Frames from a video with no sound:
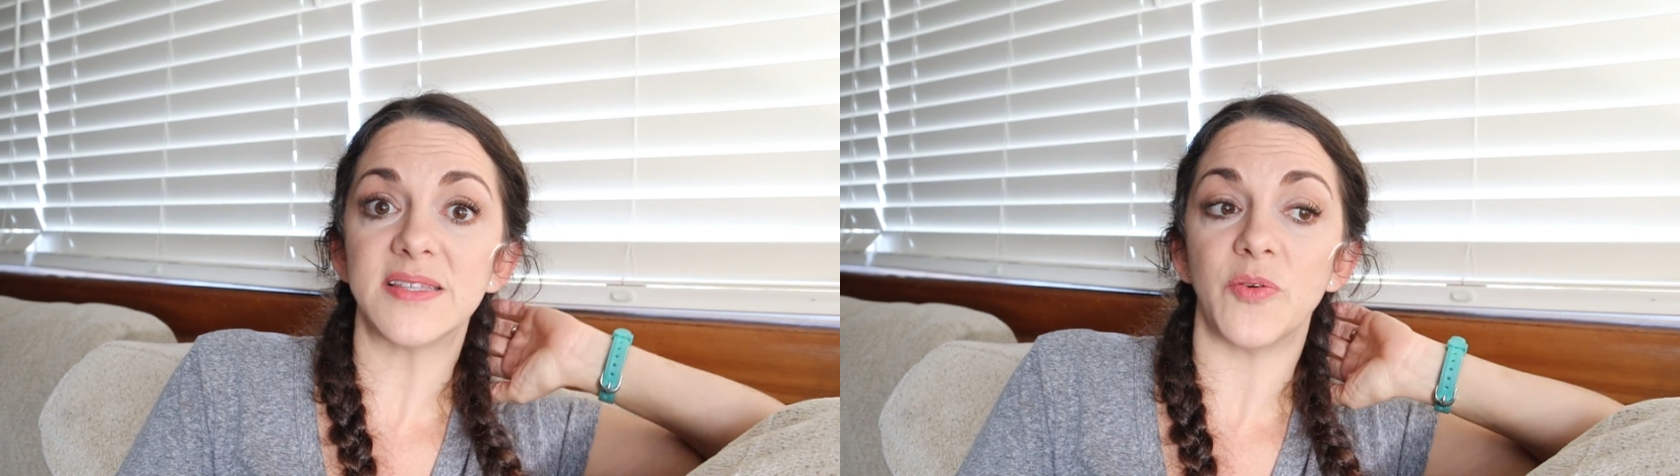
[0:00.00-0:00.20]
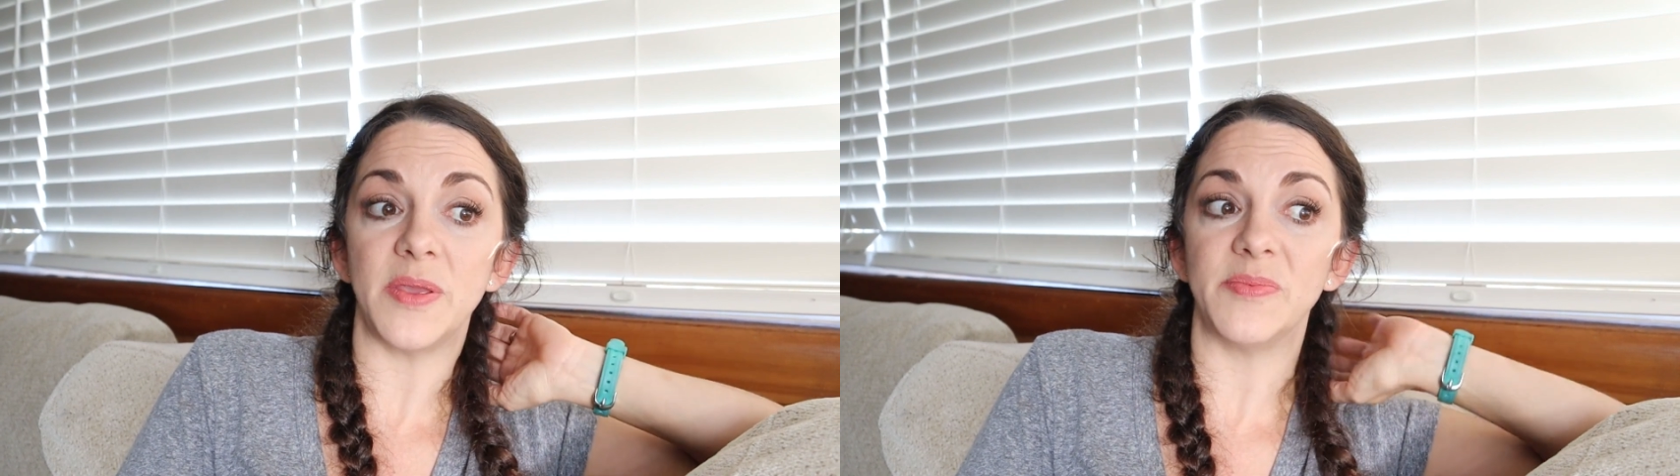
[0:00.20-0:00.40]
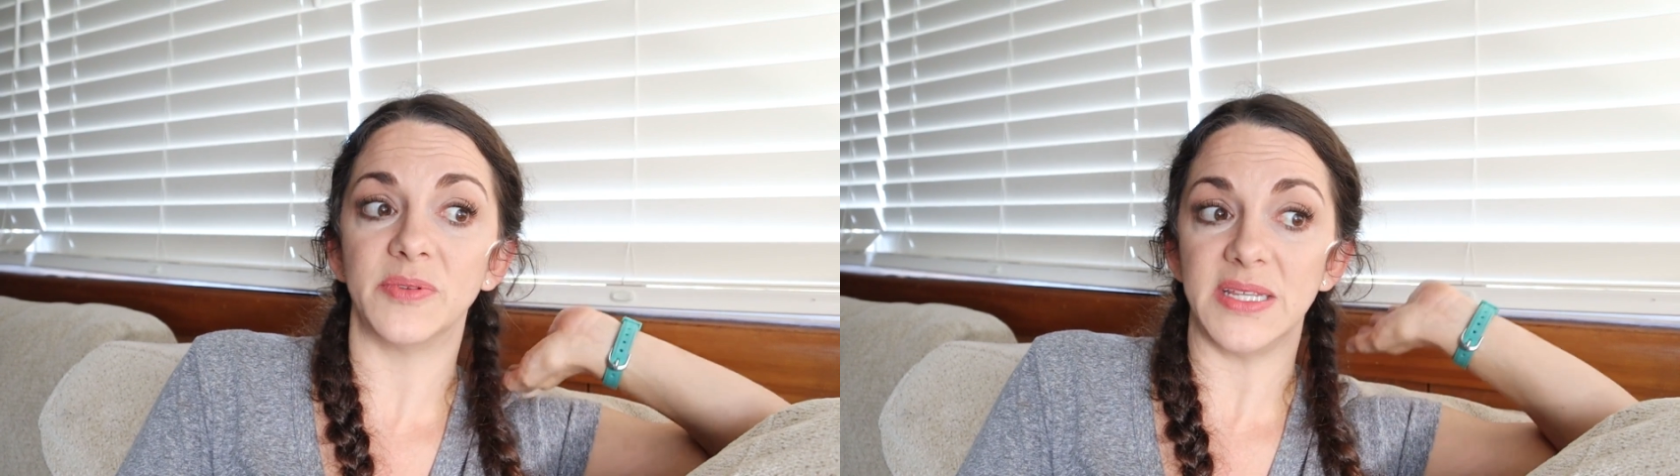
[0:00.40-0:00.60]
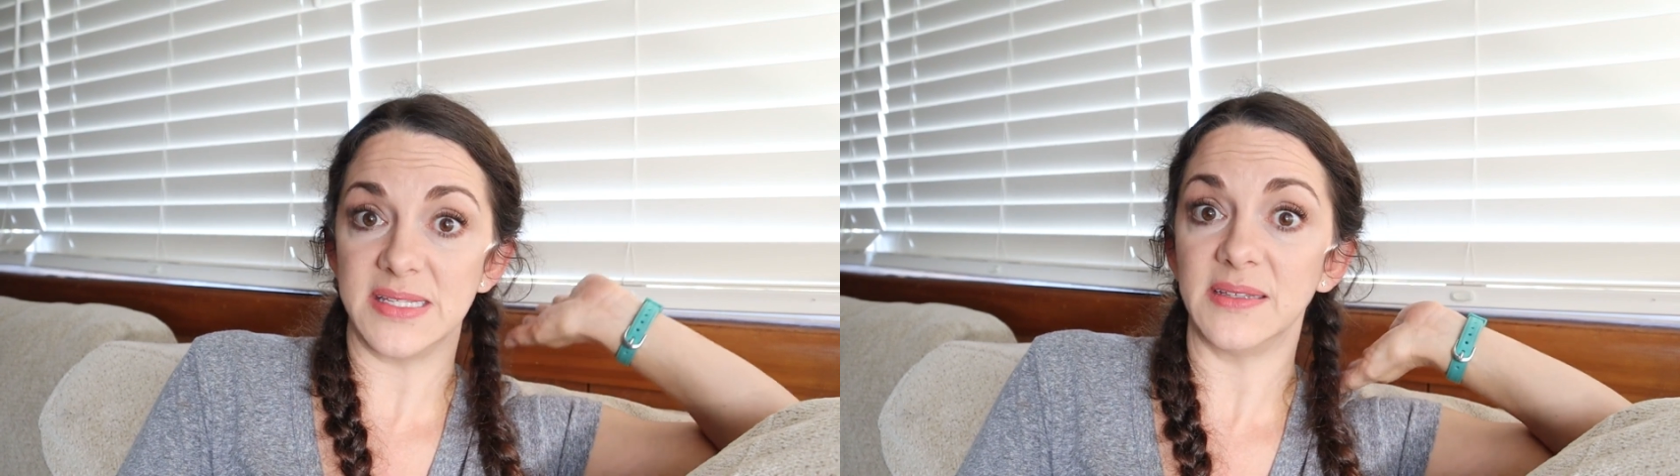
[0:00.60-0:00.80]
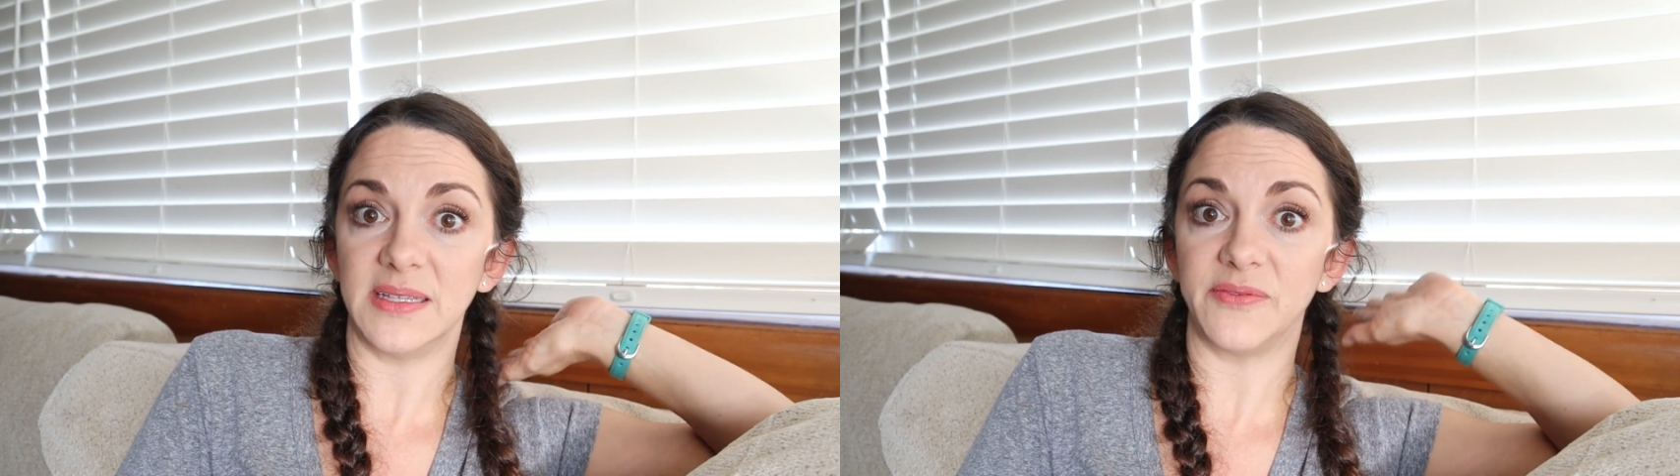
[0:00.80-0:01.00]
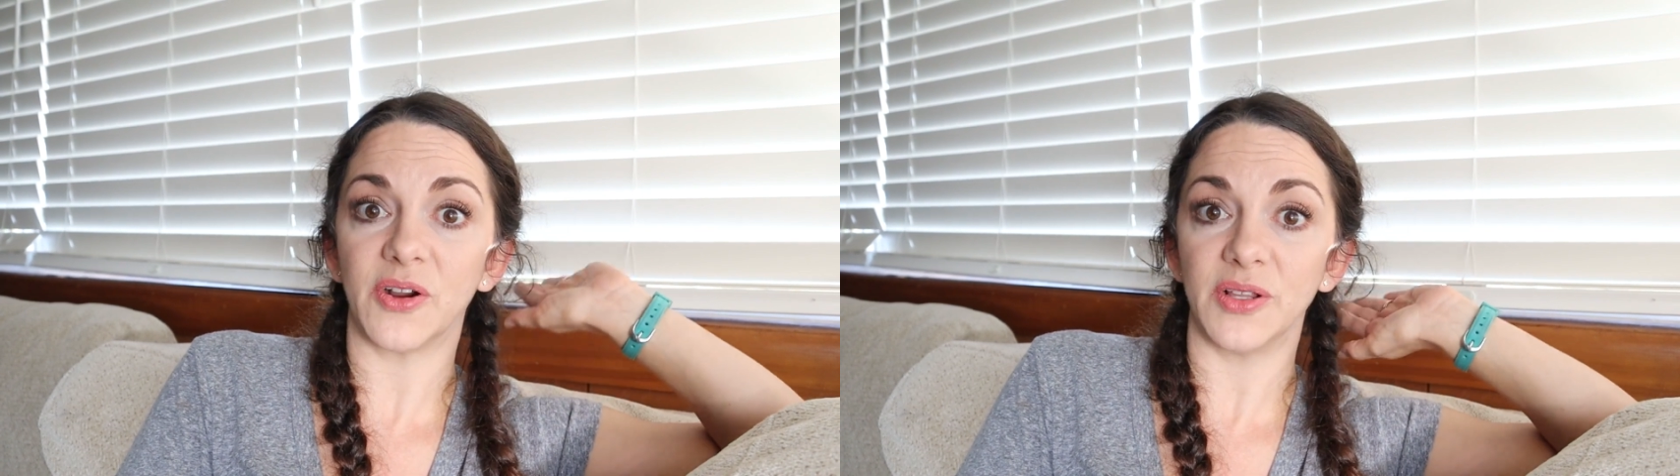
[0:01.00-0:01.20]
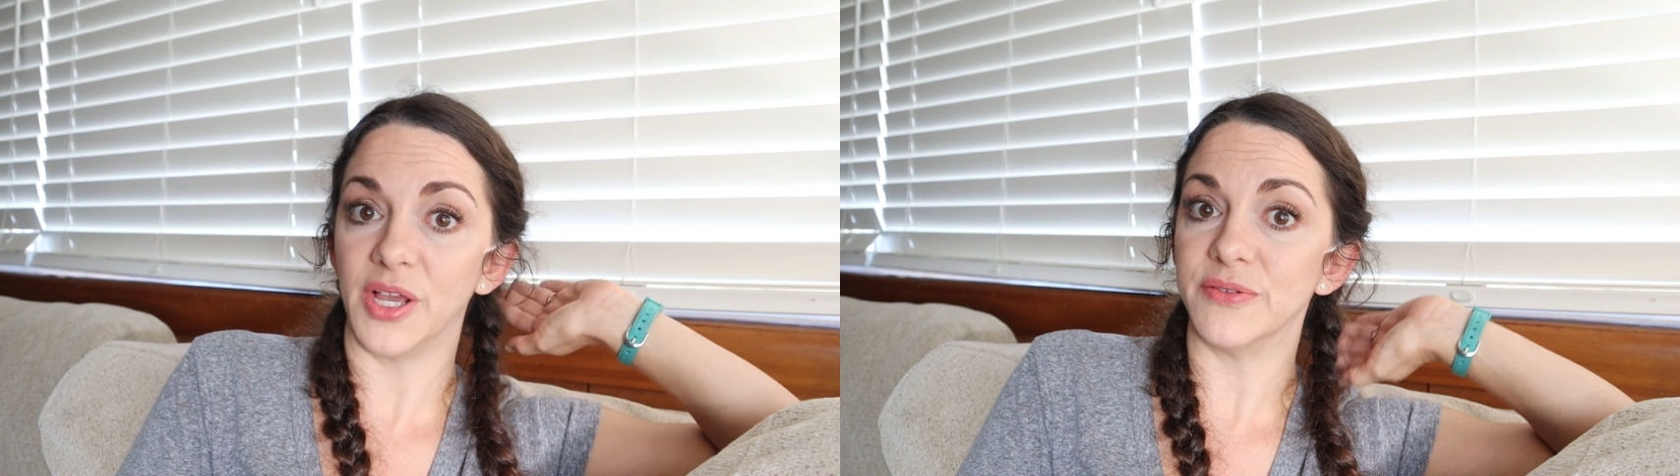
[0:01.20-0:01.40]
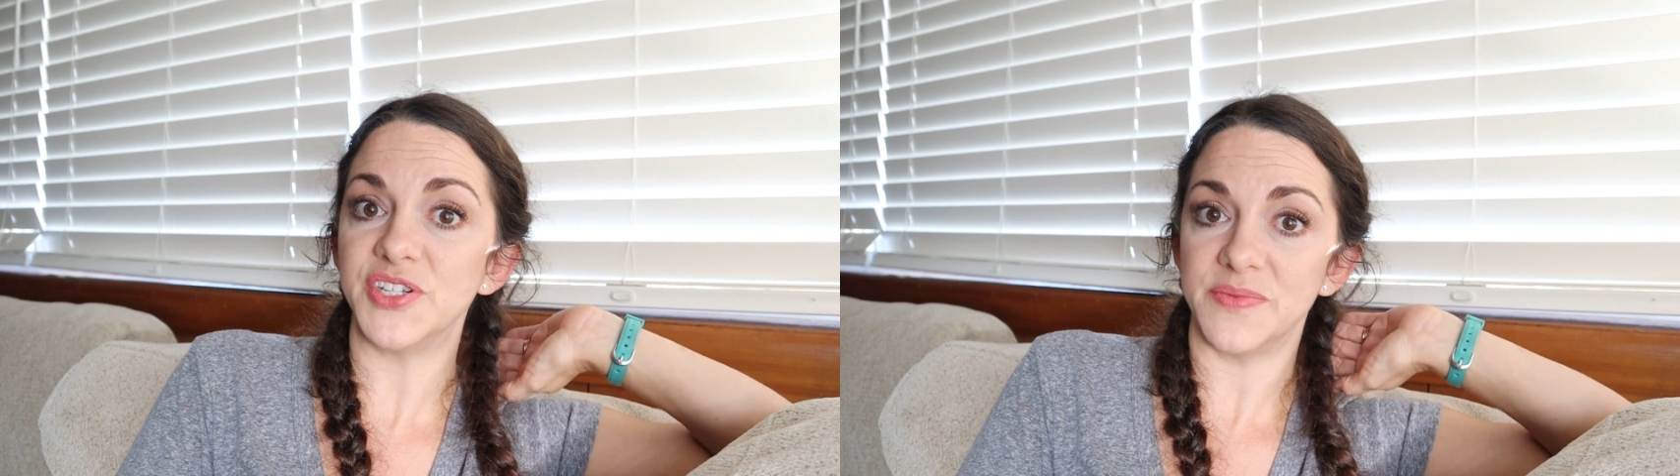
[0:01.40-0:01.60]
So people need to leave her alone.